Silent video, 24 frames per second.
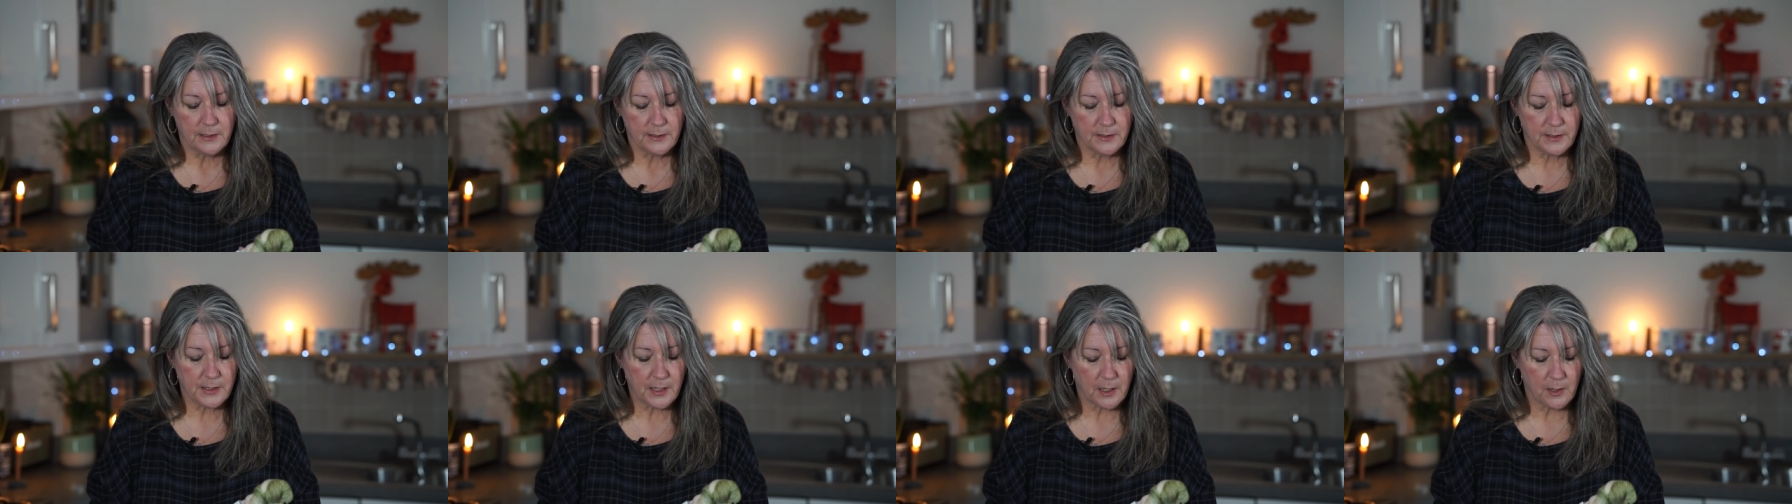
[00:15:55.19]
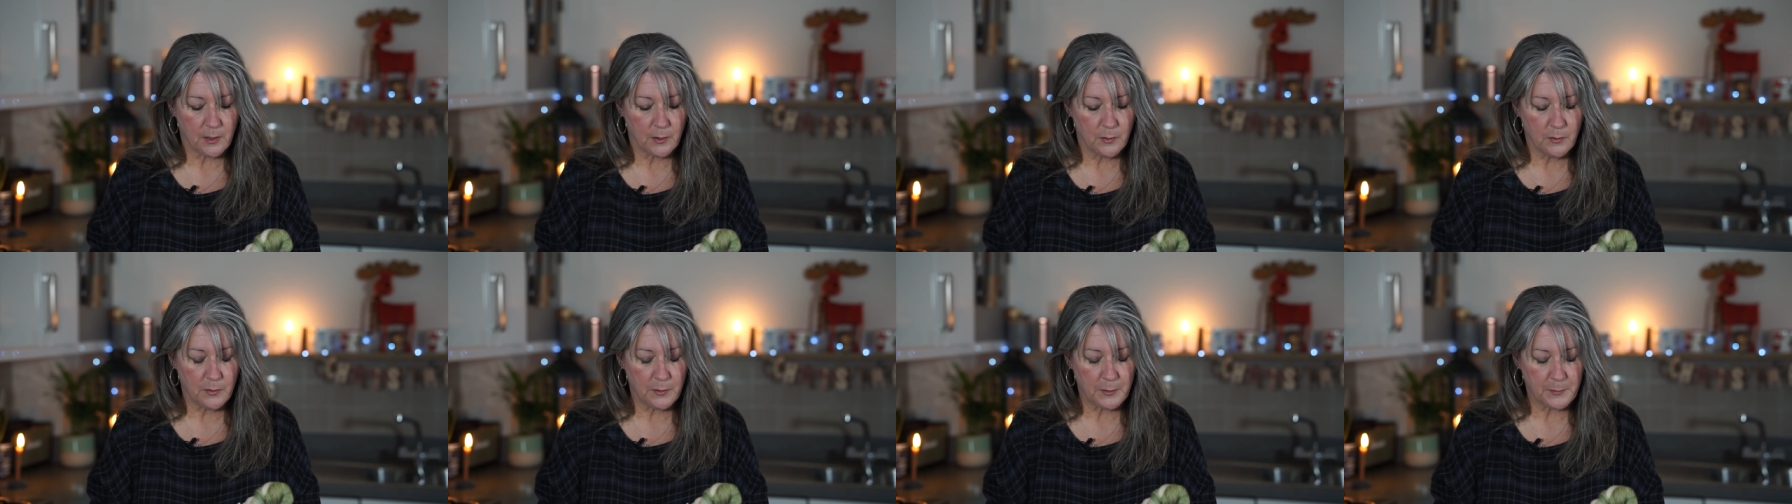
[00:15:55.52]

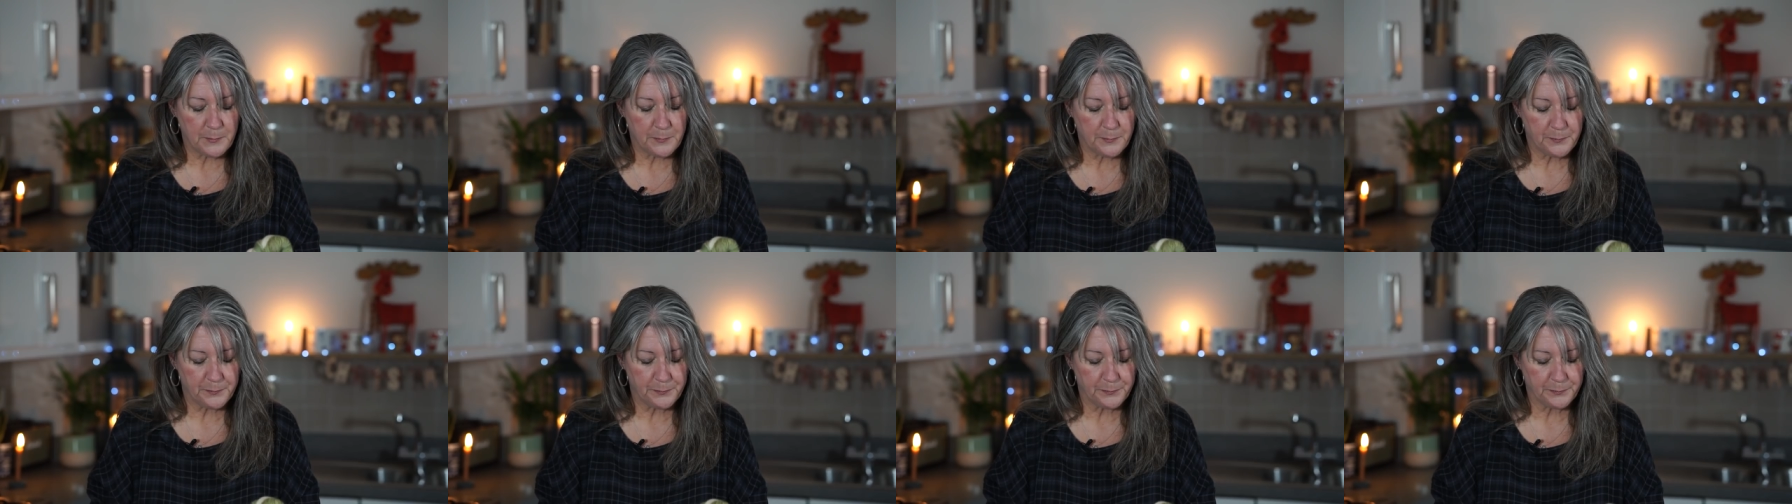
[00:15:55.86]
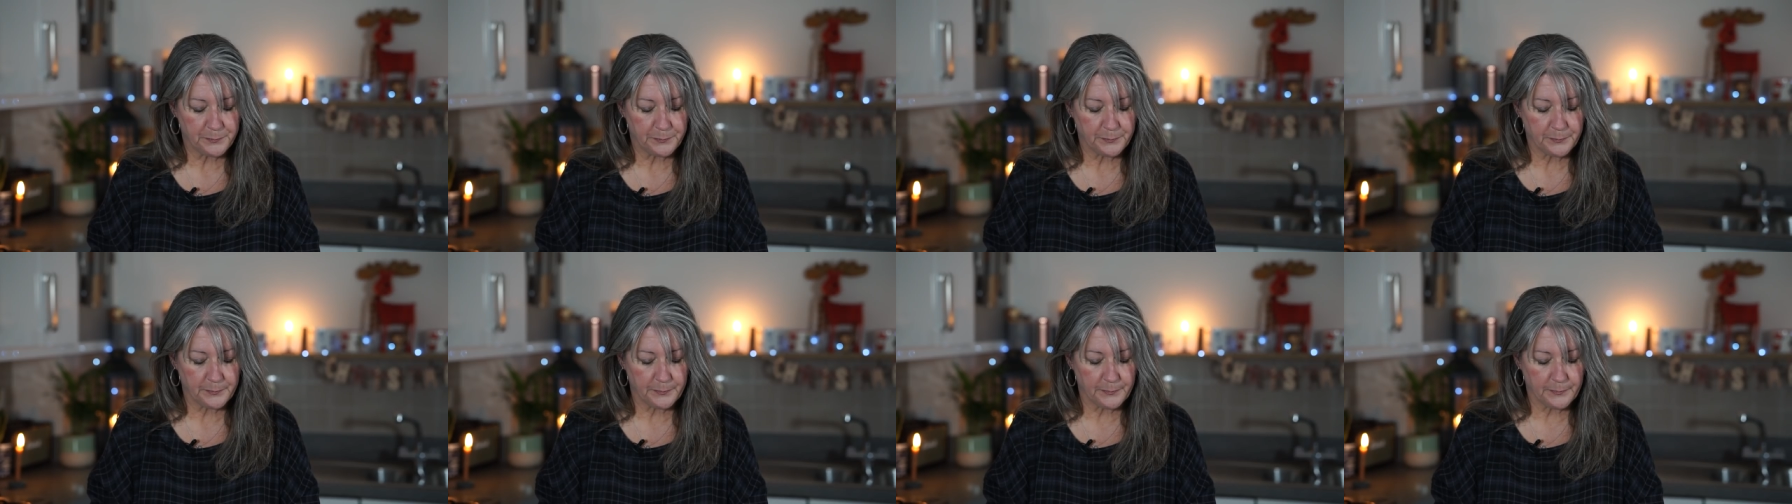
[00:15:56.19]
So
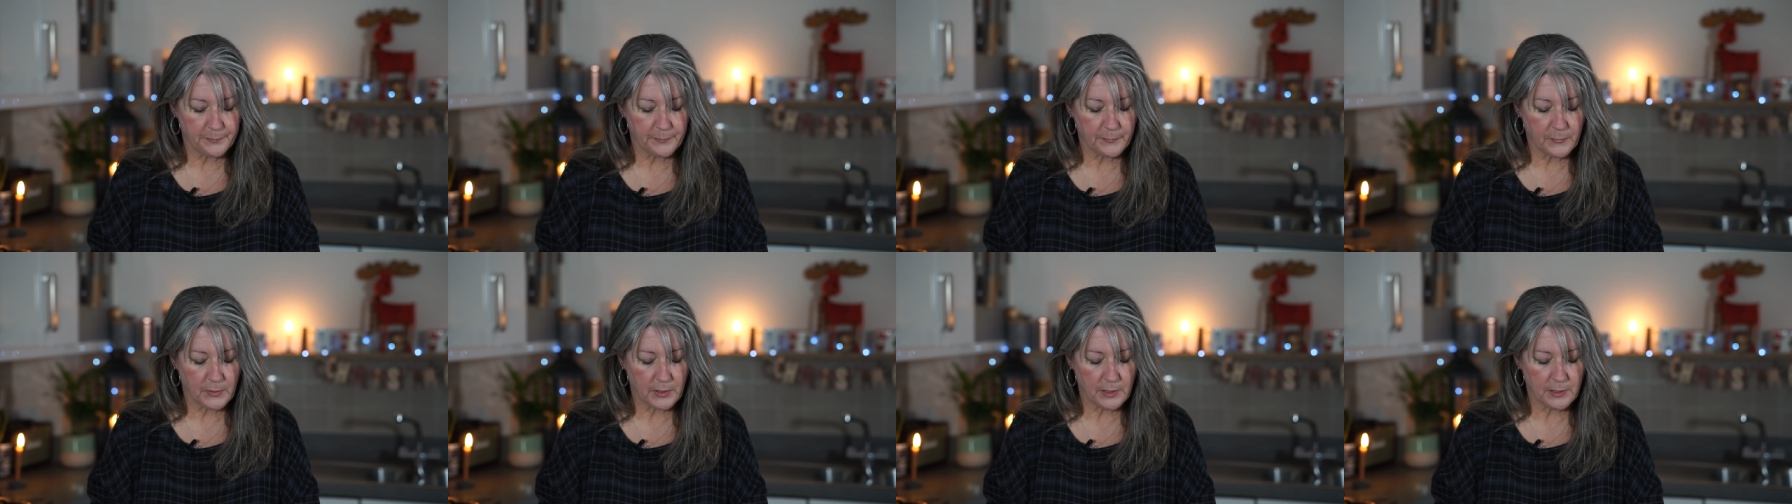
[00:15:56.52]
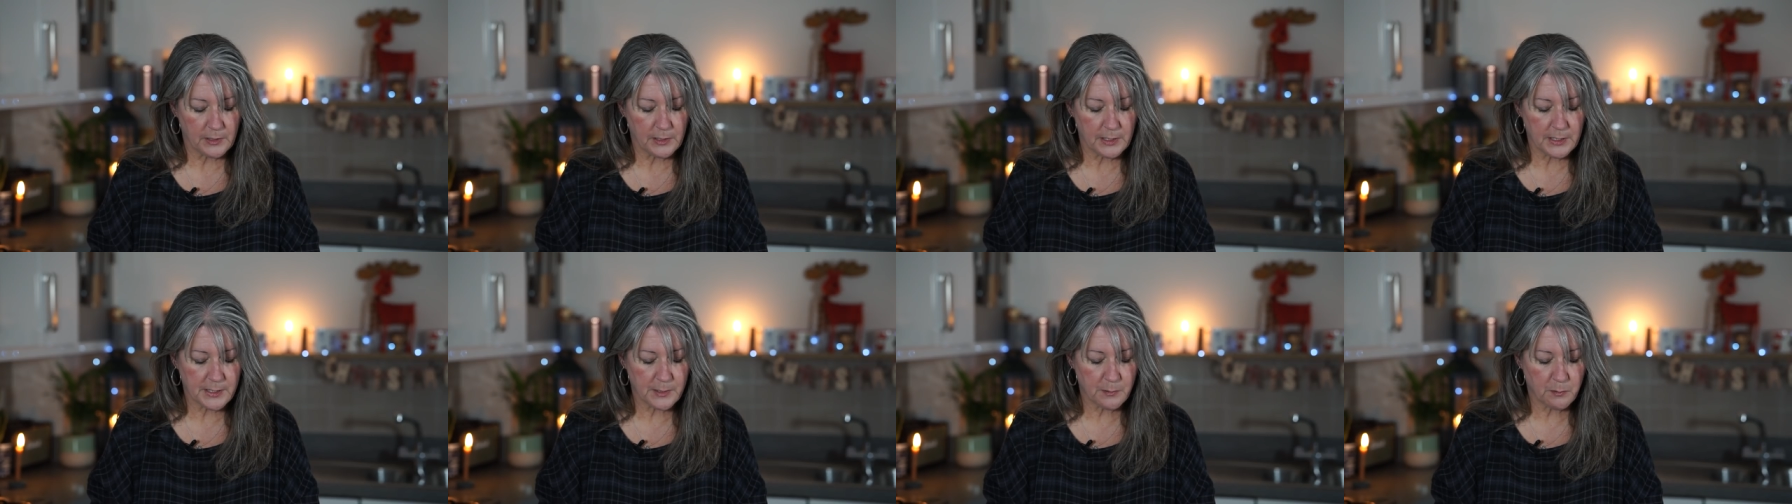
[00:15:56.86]

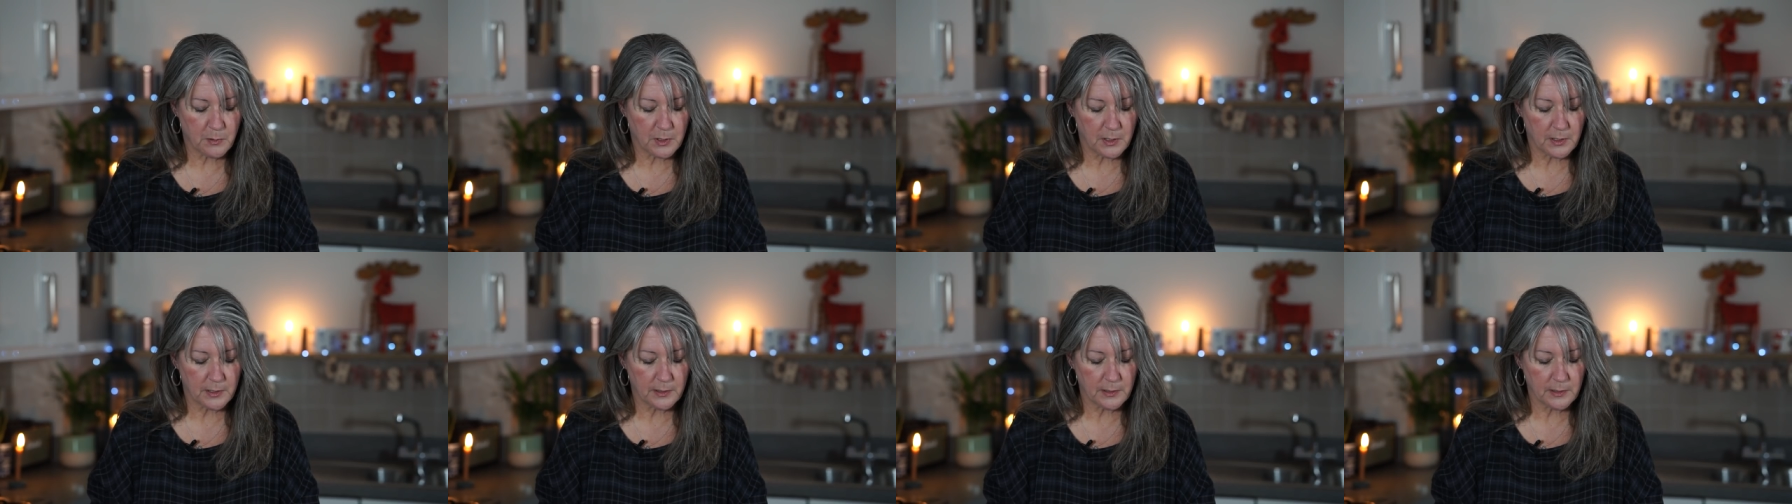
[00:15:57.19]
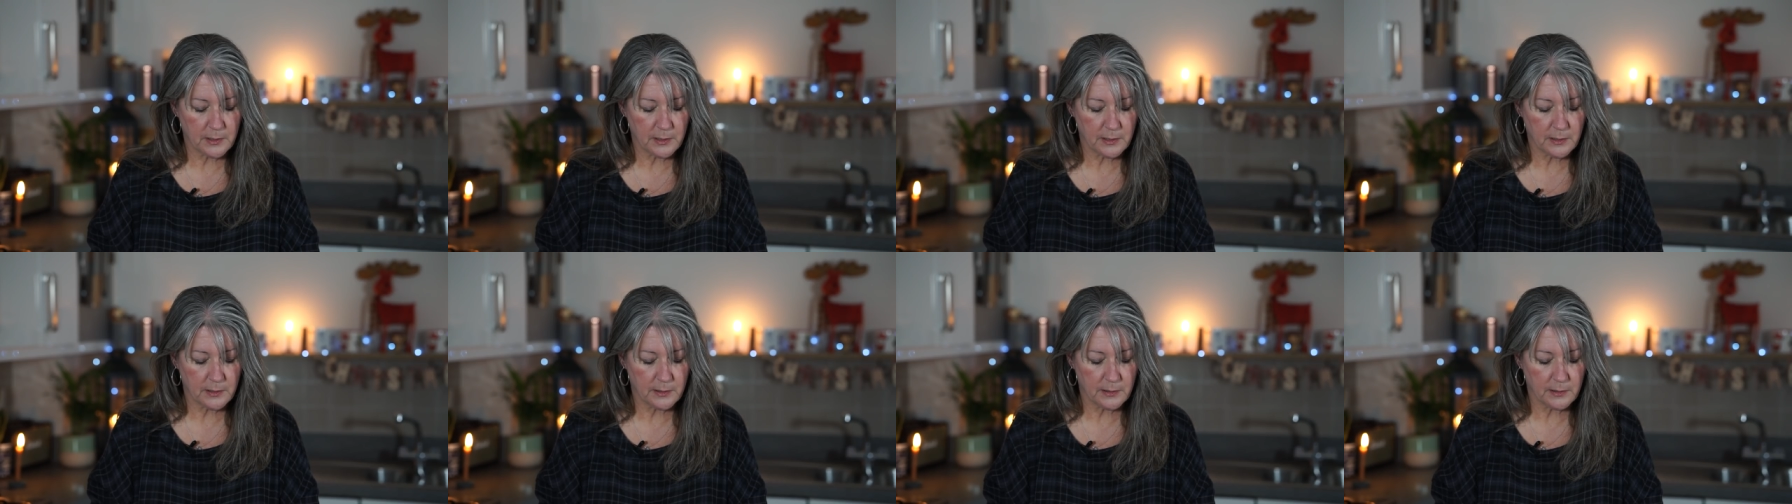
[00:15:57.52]
this
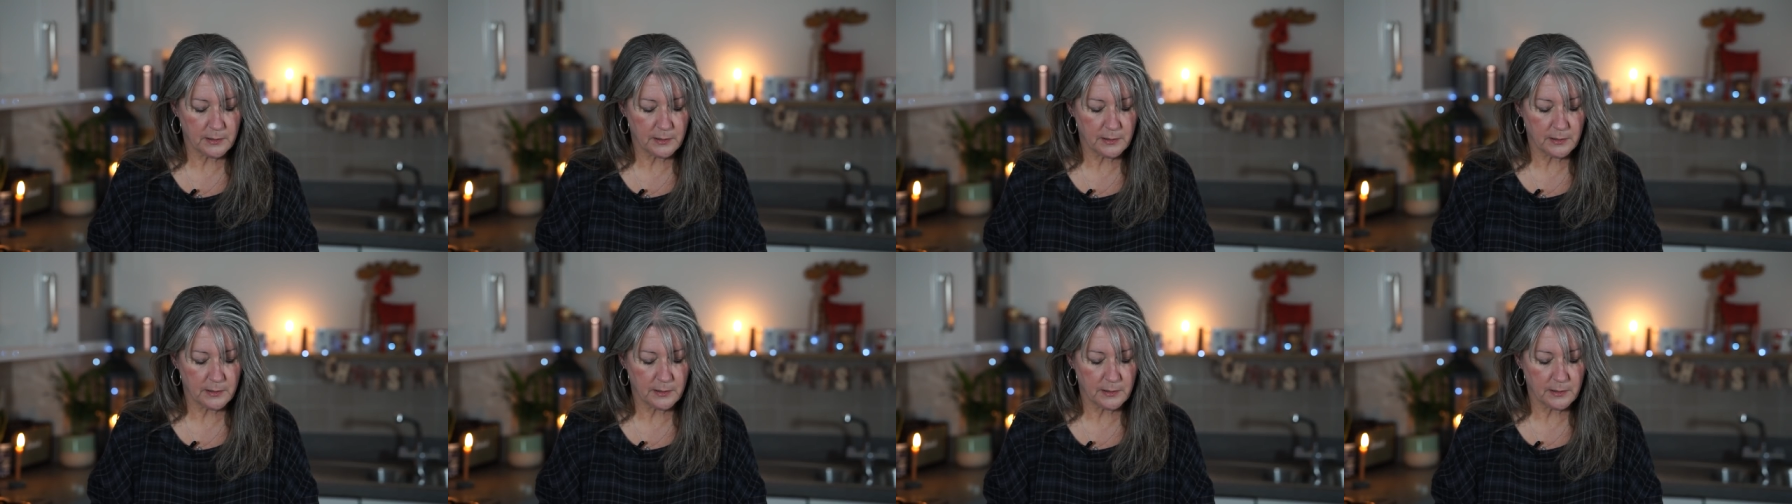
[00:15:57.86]
one,